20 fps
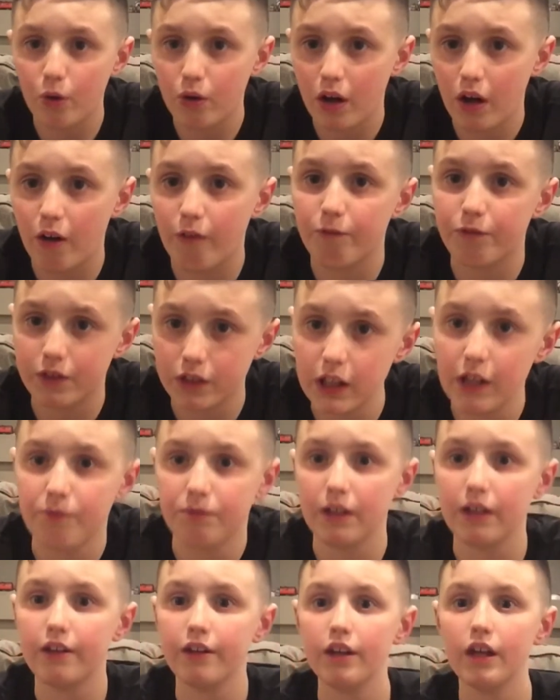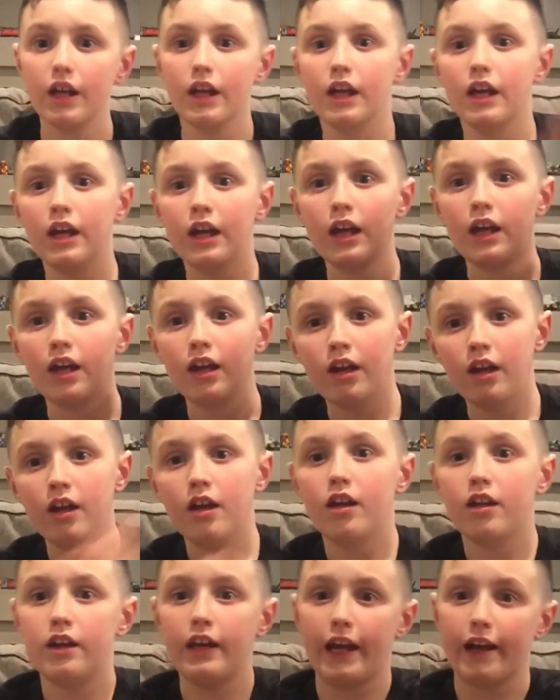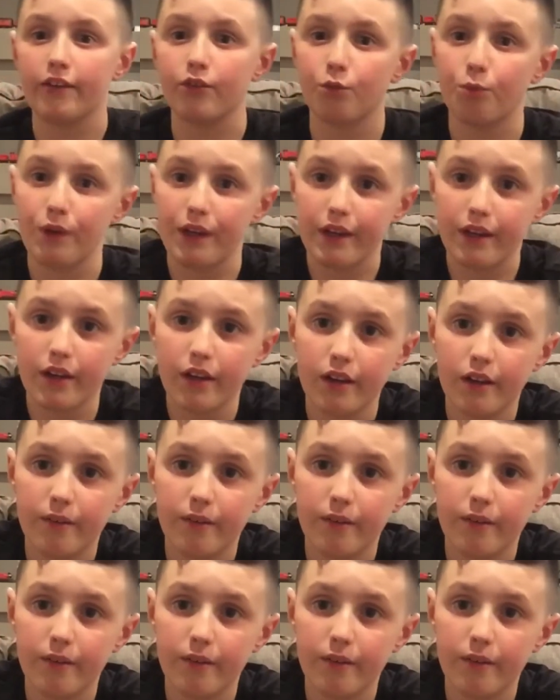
of Cleveland next week.